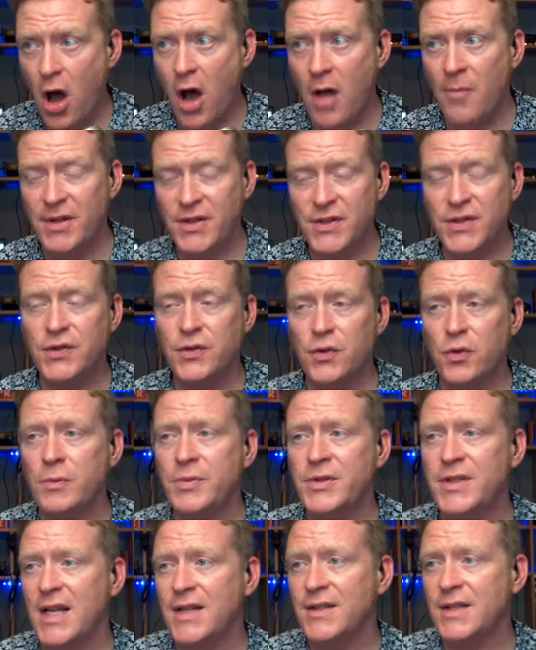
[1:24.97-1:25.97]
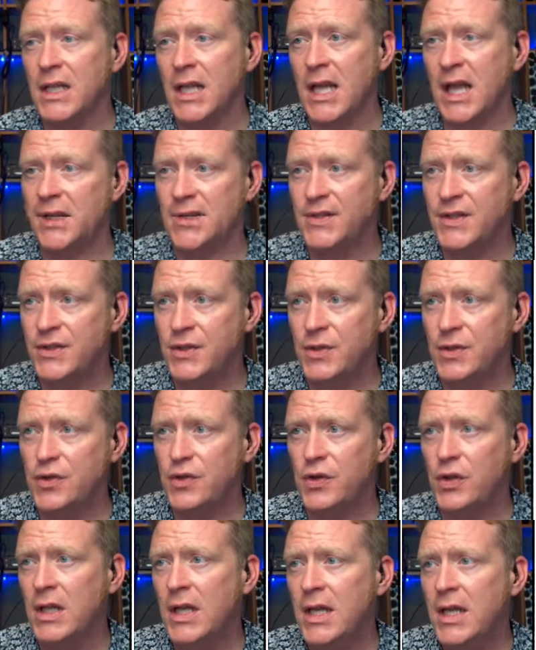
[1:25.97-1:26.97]
Business groups say it's
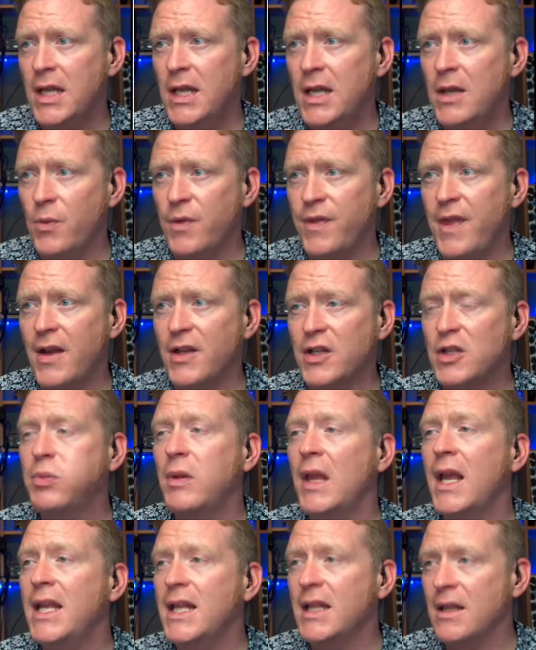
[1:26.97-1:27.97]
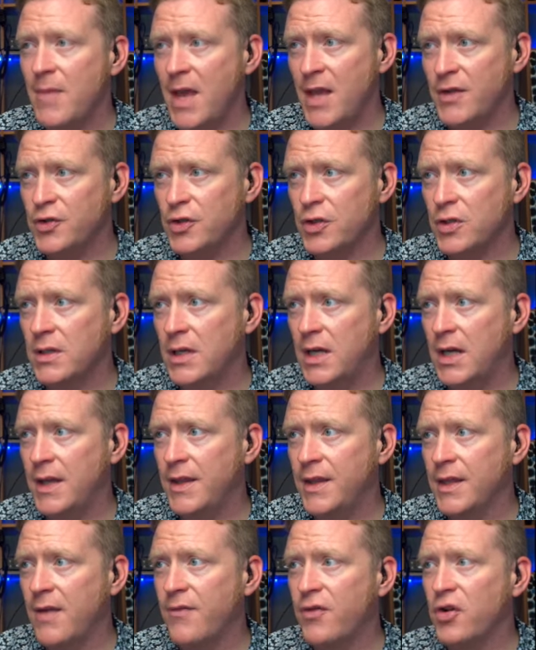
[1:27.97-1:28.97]
unconstitutional. Without explaining the measure, the
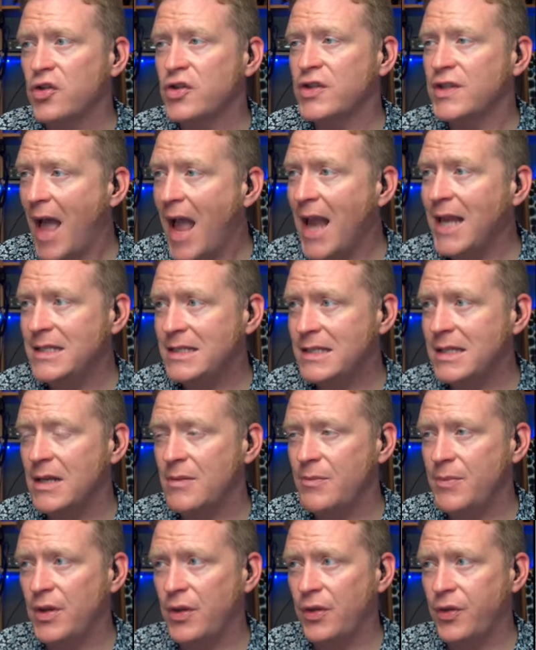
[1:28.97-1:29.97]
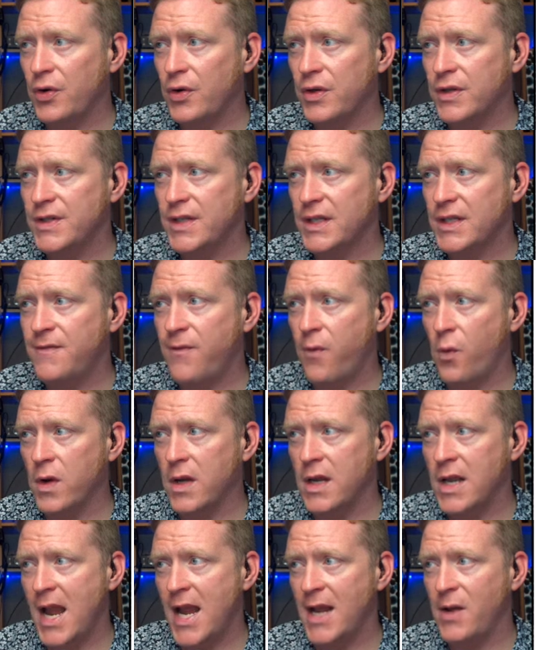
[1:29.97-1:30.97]
governor signed Senate Bill
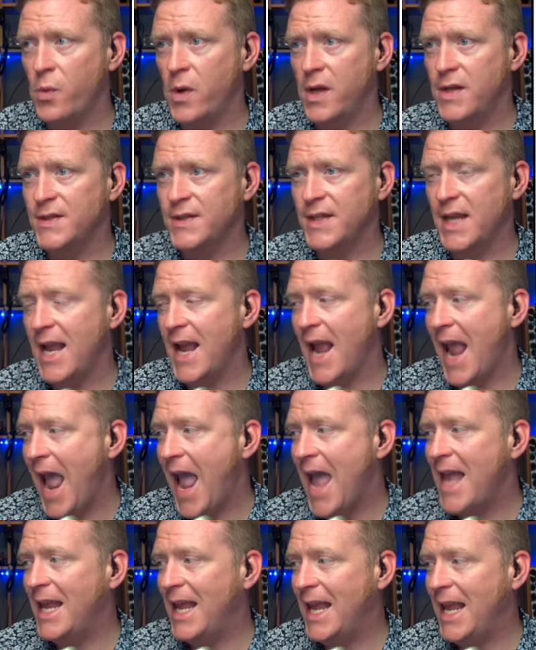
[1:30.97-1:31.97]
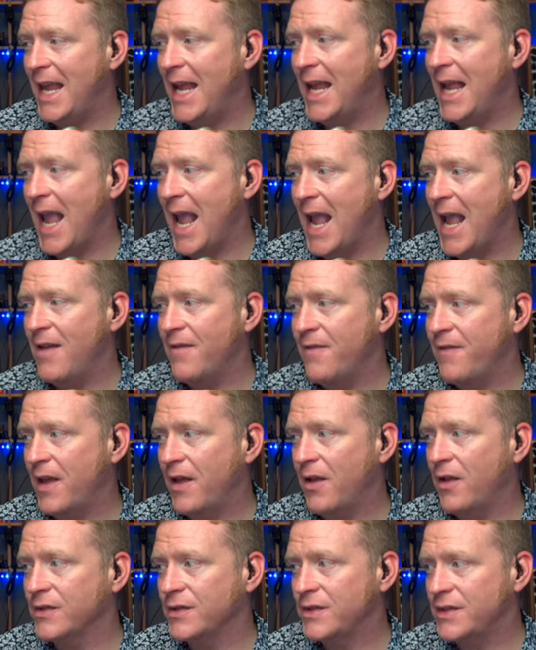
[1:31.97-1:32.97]
3649 Wednesday at a
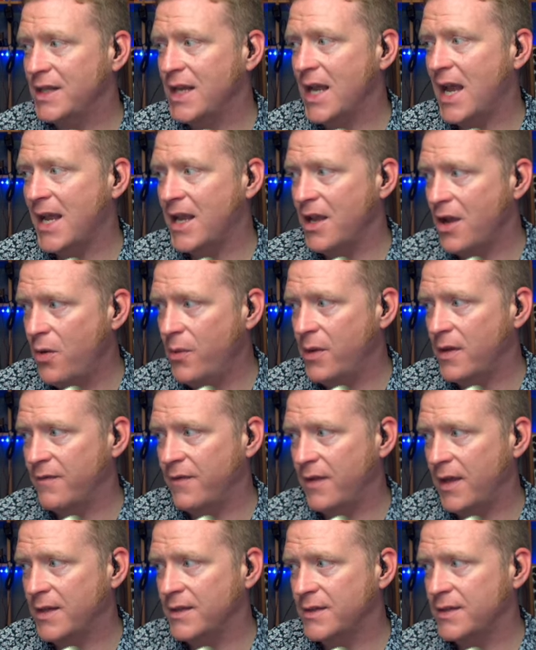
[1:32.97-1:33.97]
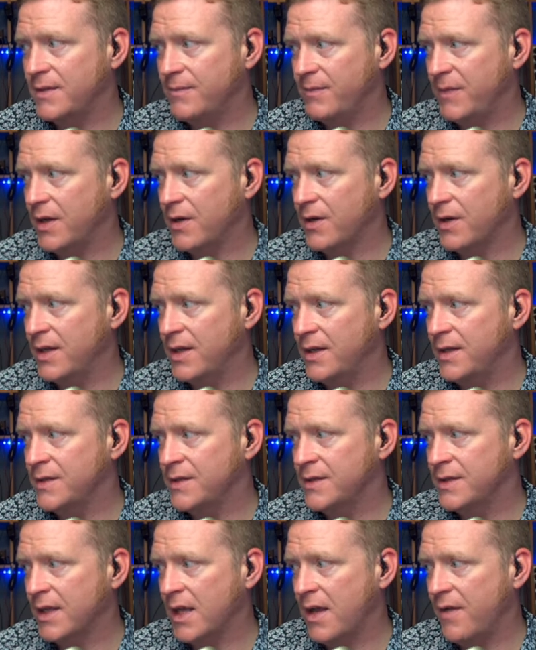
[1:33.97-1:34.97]
AFL-CIO event. Here is
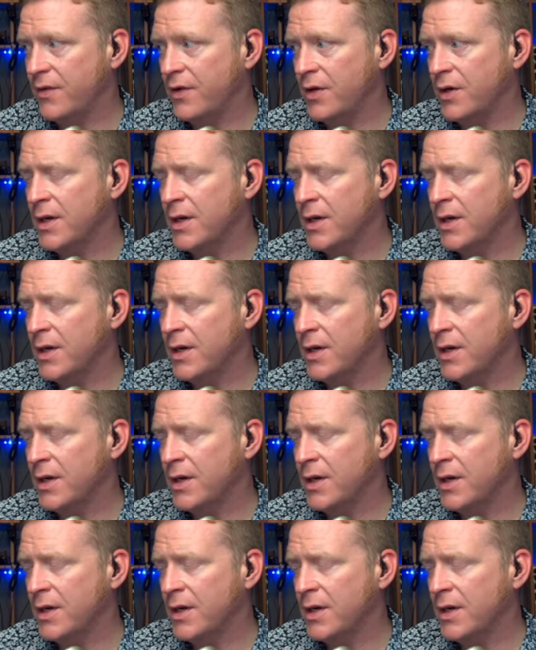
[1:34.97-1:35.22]
the governor.